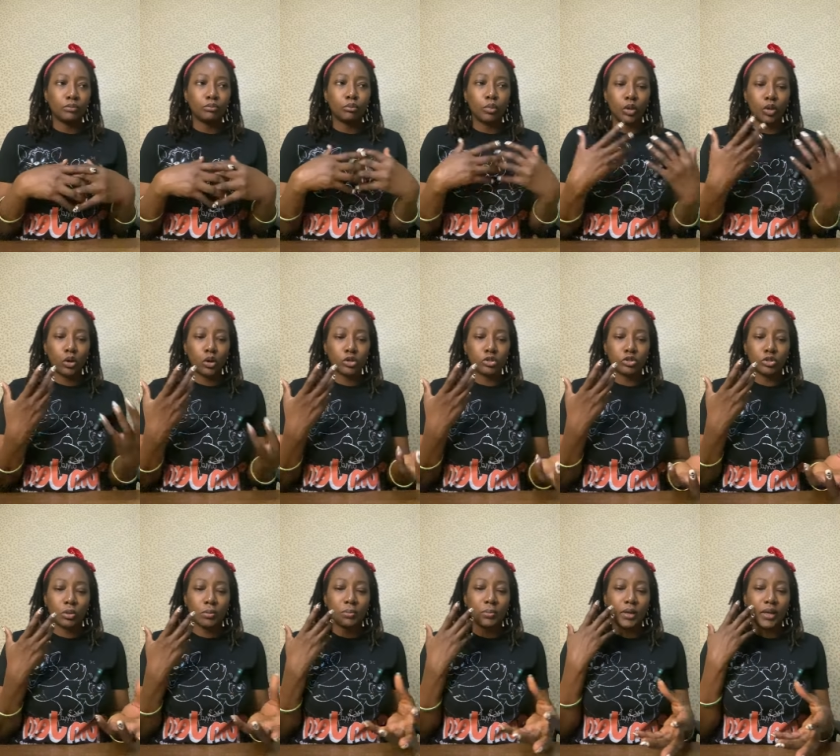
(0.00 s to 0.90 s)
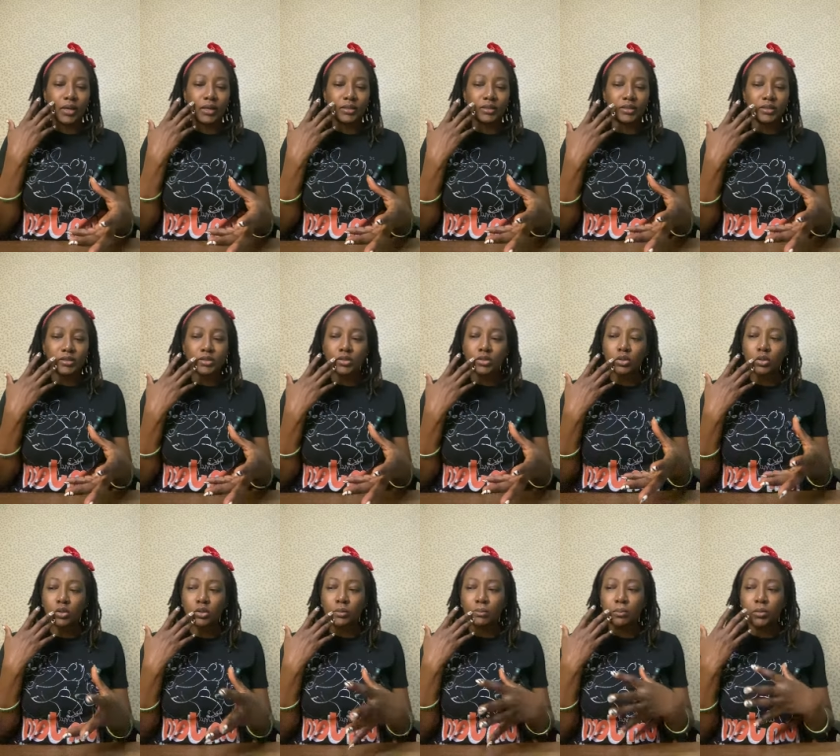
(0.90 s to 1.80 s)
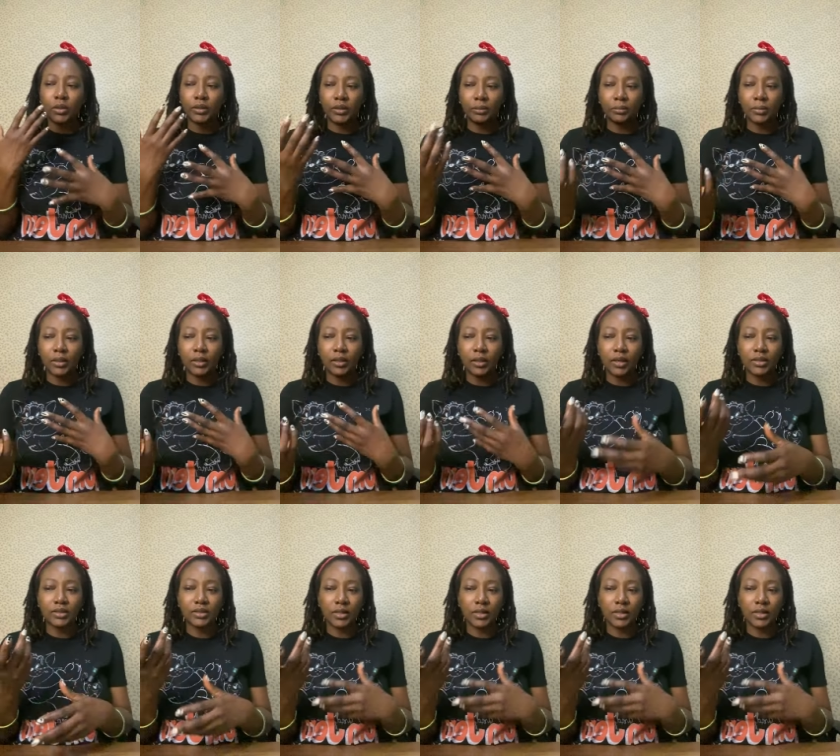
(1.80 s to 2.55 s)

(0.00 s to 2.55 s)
because your mind is on money matters.